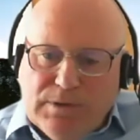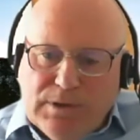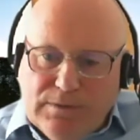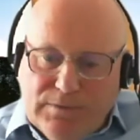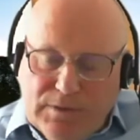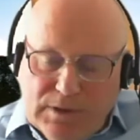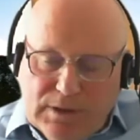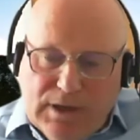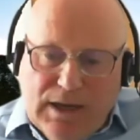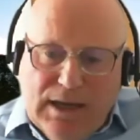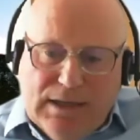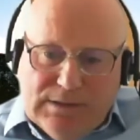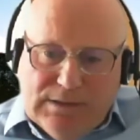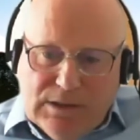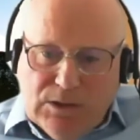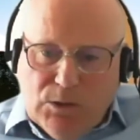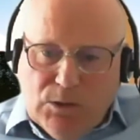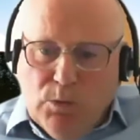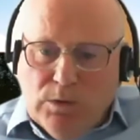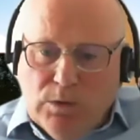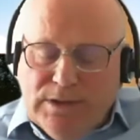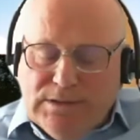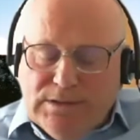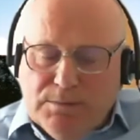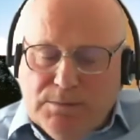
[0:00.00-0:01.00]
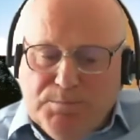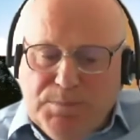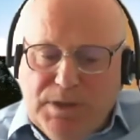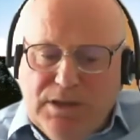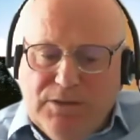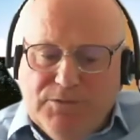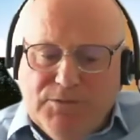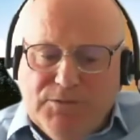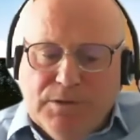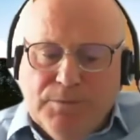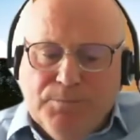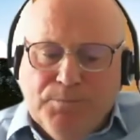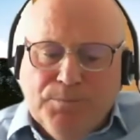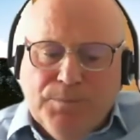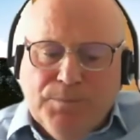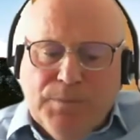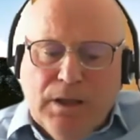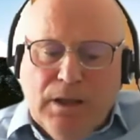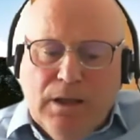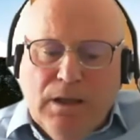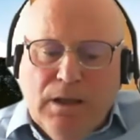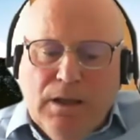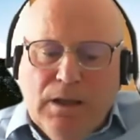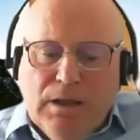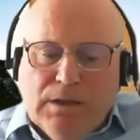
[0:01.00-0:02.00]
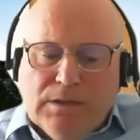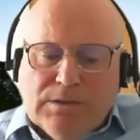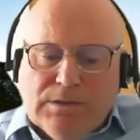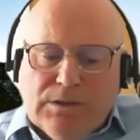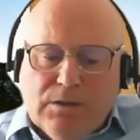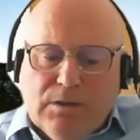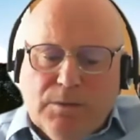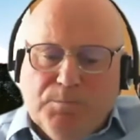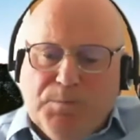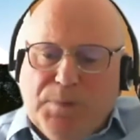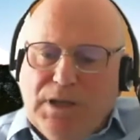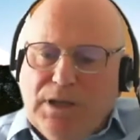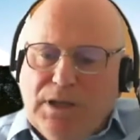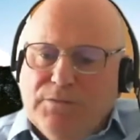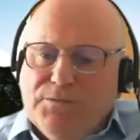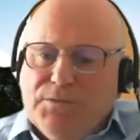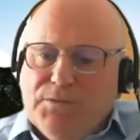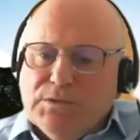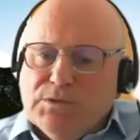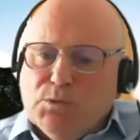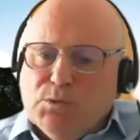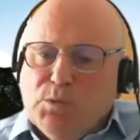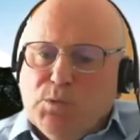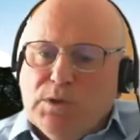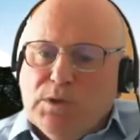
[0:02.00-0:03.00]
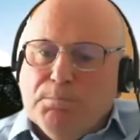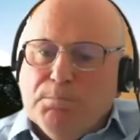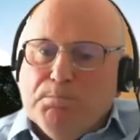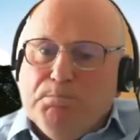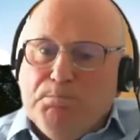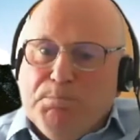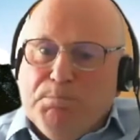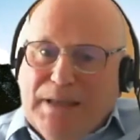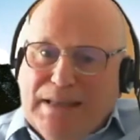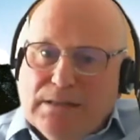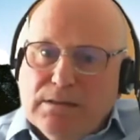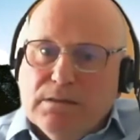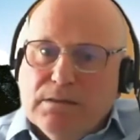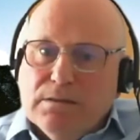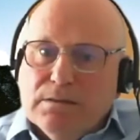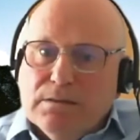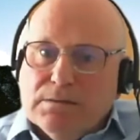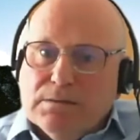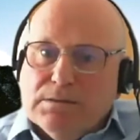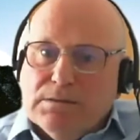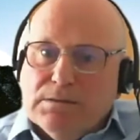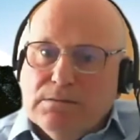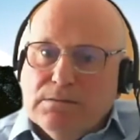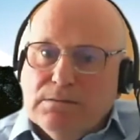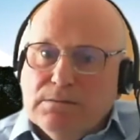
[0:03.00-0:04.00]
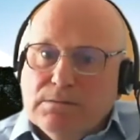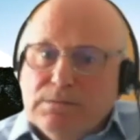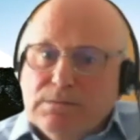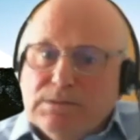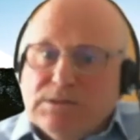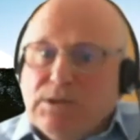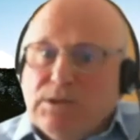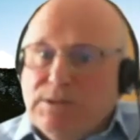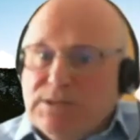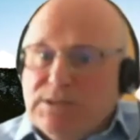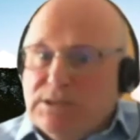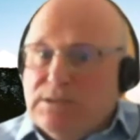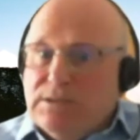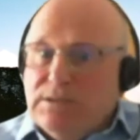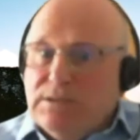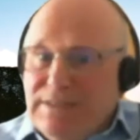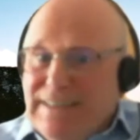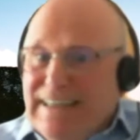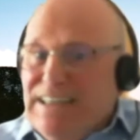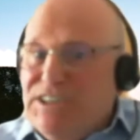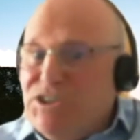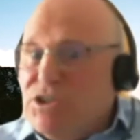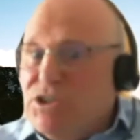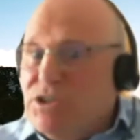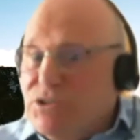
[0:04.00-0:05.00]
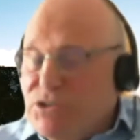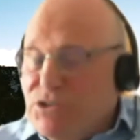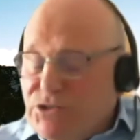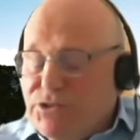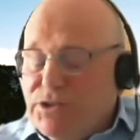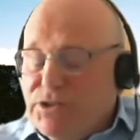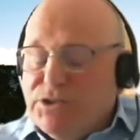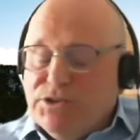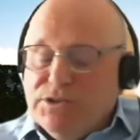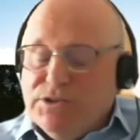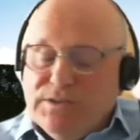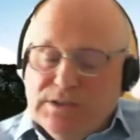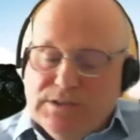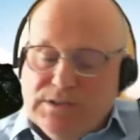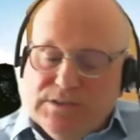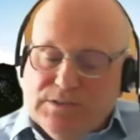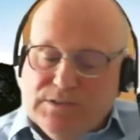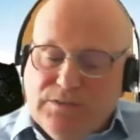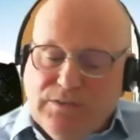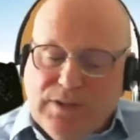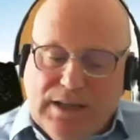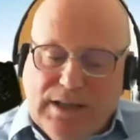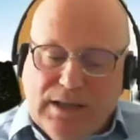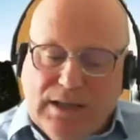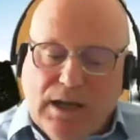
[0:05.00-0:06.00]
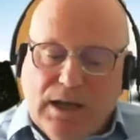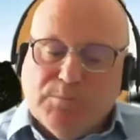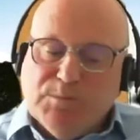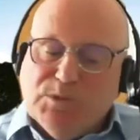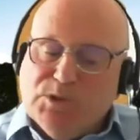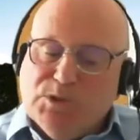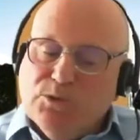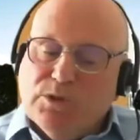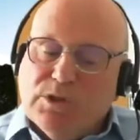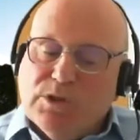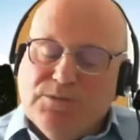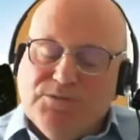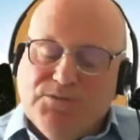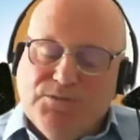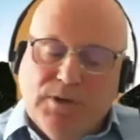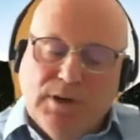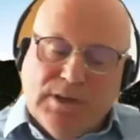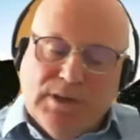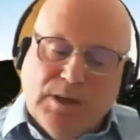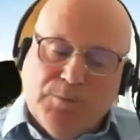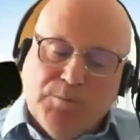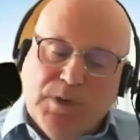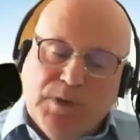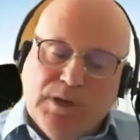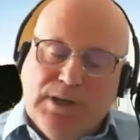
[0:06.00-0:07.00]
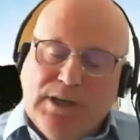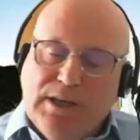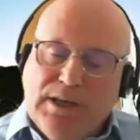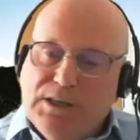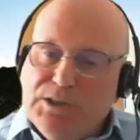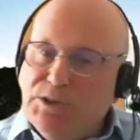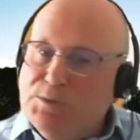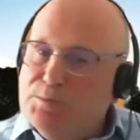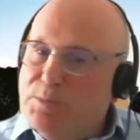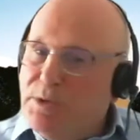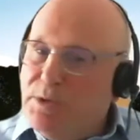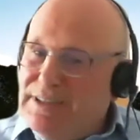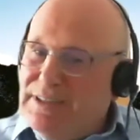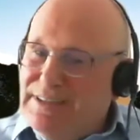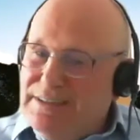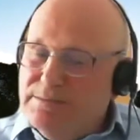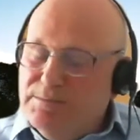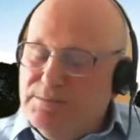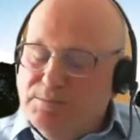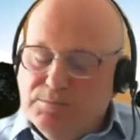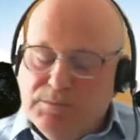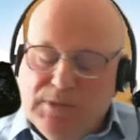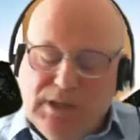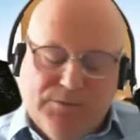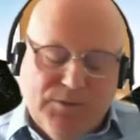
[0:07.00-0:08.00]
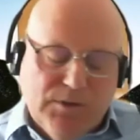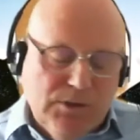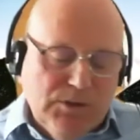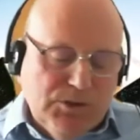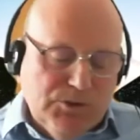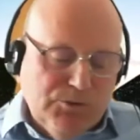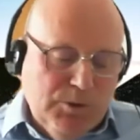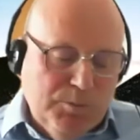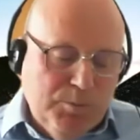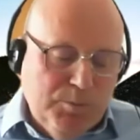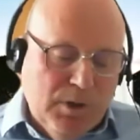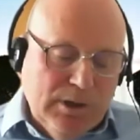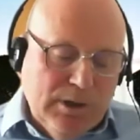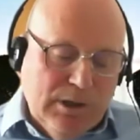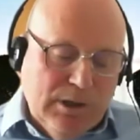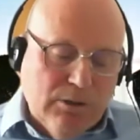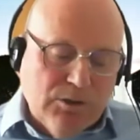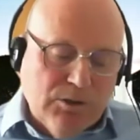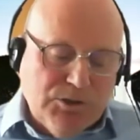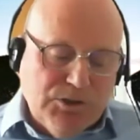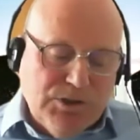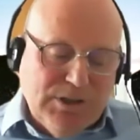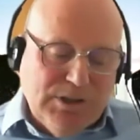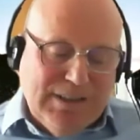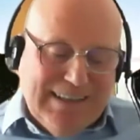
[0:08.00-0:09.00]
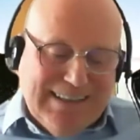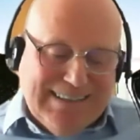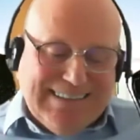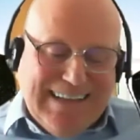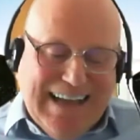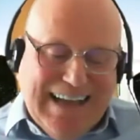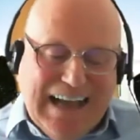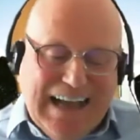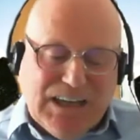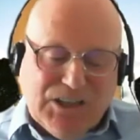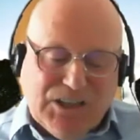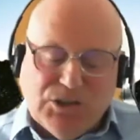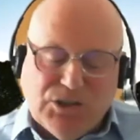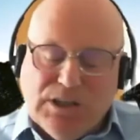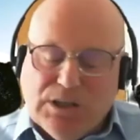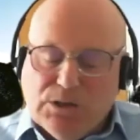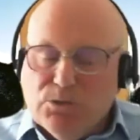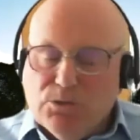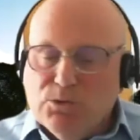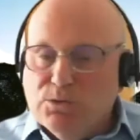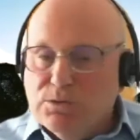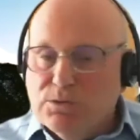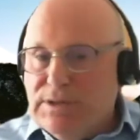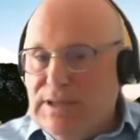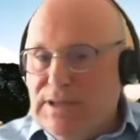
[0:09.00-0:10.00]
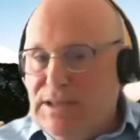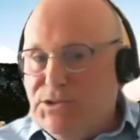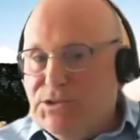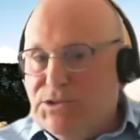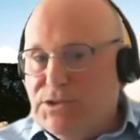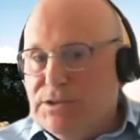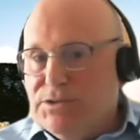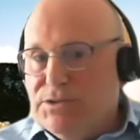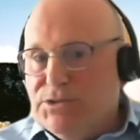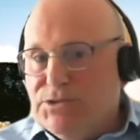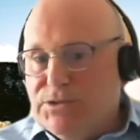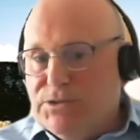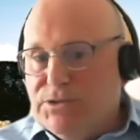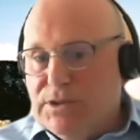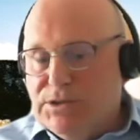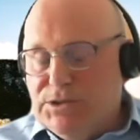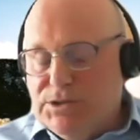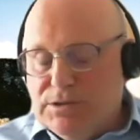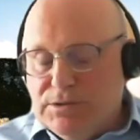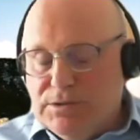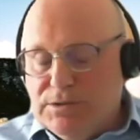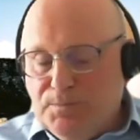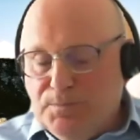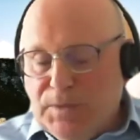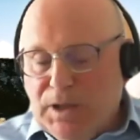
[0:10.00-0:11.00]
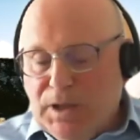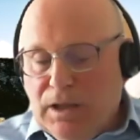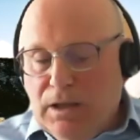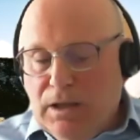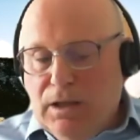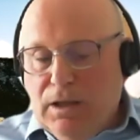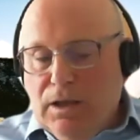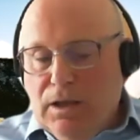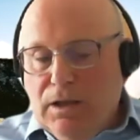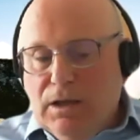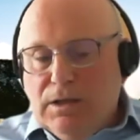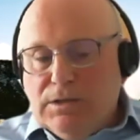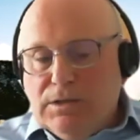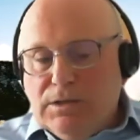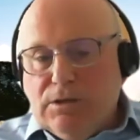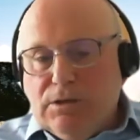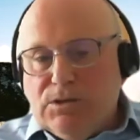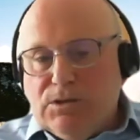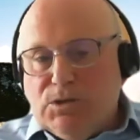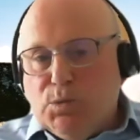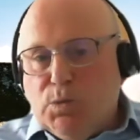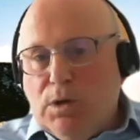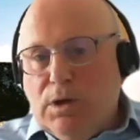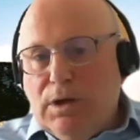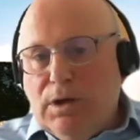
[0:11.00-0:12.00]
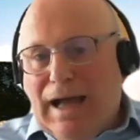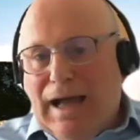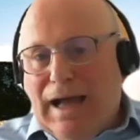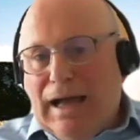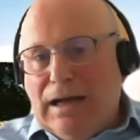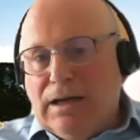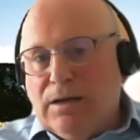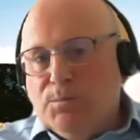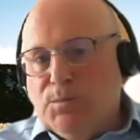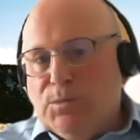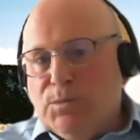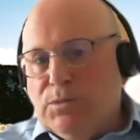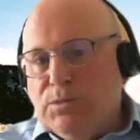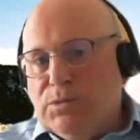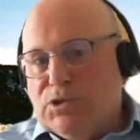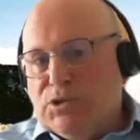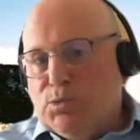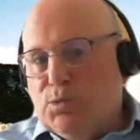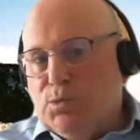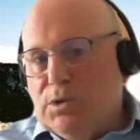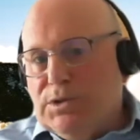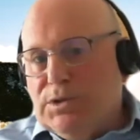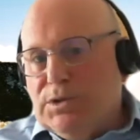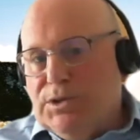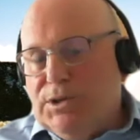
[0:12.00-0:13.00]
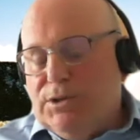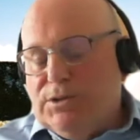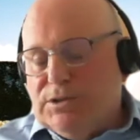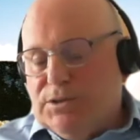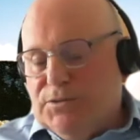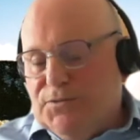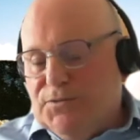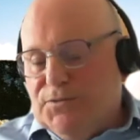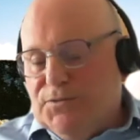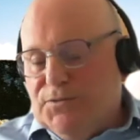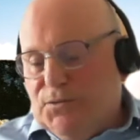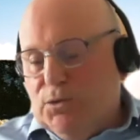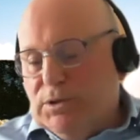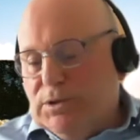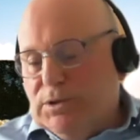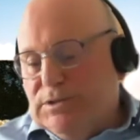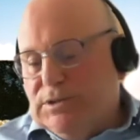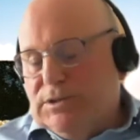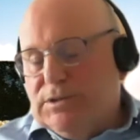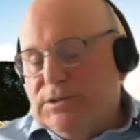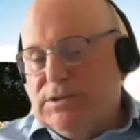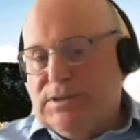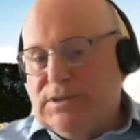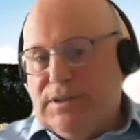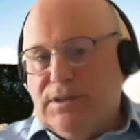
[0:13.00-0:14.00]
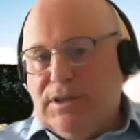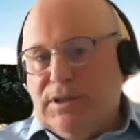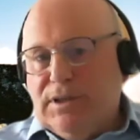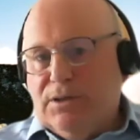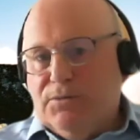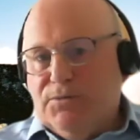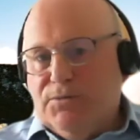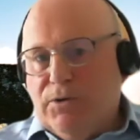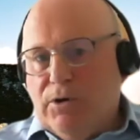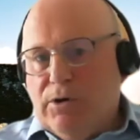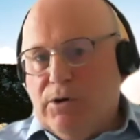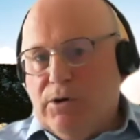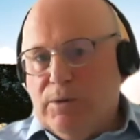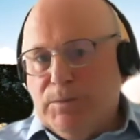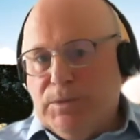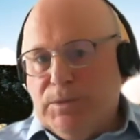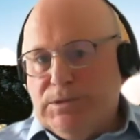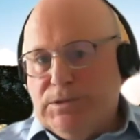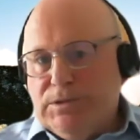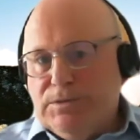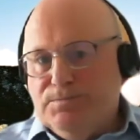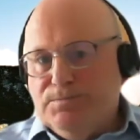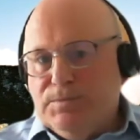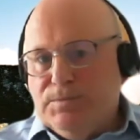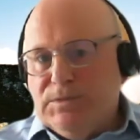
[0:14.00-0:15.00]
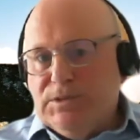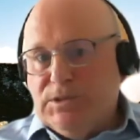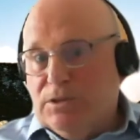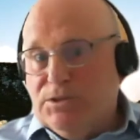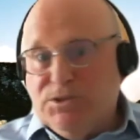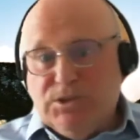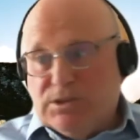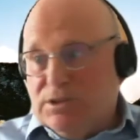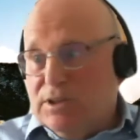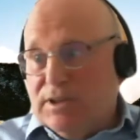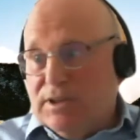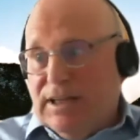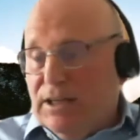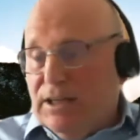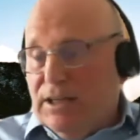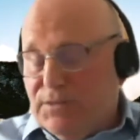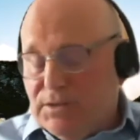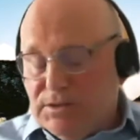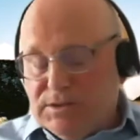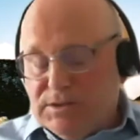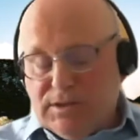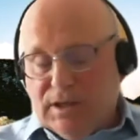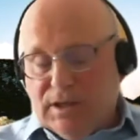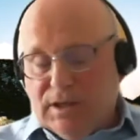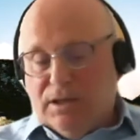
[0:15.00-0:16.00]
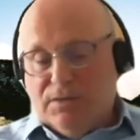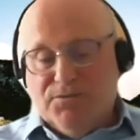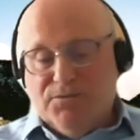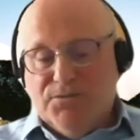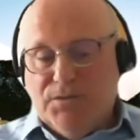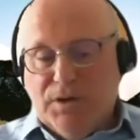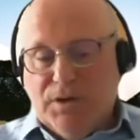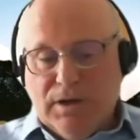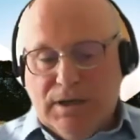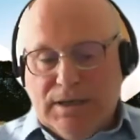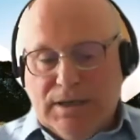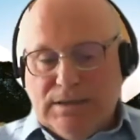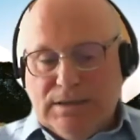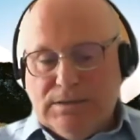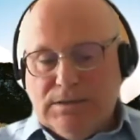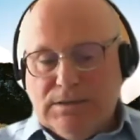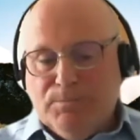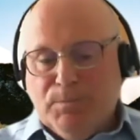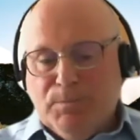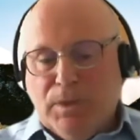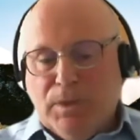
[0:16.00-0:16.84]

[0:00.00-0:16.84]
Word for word: that the classic one is a beaver so the beavers will build so it's niche construction this is the thing i'm talking finding my niche but in evolutionary biology is actually called niche construction so it's where animals will use affordances in the environment, so just levers they can find,